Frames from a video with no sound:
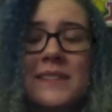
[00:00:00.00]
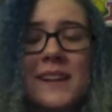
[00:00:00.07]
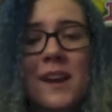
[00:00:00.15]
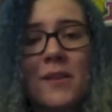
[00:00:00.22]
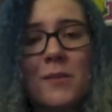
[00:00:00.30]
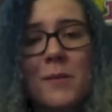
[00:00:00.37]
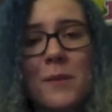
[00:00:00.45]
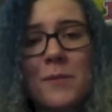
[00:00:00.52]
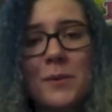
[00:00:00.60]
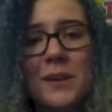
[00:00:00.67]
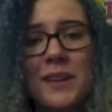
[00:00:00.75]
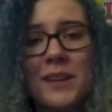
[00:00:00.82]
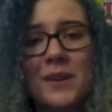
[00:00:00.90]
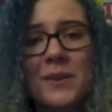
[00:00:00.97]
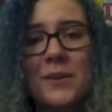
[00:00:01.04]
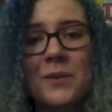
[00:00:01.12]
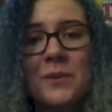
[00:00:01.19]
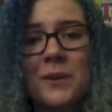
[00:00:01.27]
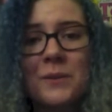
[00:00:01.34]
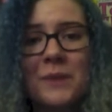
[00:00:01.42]
And I remember when
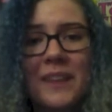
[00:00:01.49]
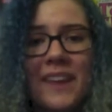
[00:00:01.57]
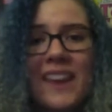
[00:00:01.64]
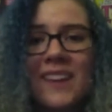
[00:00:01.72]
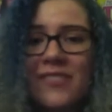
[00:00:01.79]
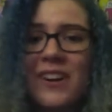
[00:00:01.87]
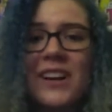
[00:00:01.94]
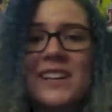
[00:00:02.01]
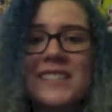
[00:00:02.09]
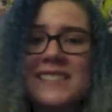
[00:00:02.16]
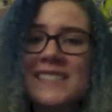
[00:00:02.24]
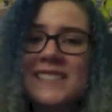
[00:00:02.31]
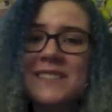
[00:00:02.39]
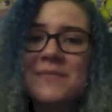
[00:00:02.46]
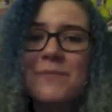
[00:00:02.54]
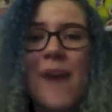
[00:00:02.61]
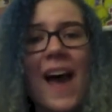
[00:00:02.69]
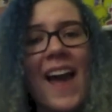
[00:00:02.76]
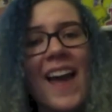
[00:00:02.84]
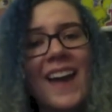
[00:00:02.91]
we like first
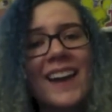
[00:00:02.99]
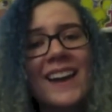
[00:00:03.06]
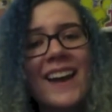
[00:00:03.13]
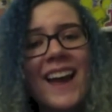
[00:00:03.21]
met,